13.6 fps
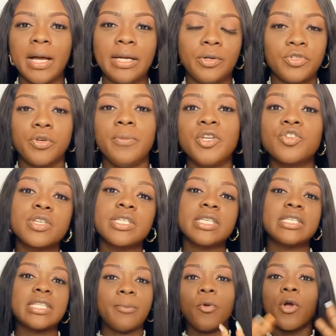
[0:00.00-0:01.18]
an automation
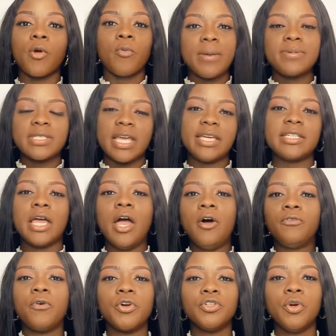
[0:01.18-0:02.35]
system or a website
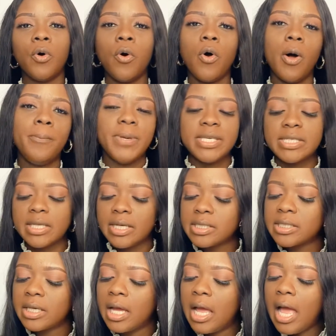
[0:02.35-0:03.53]
for your business.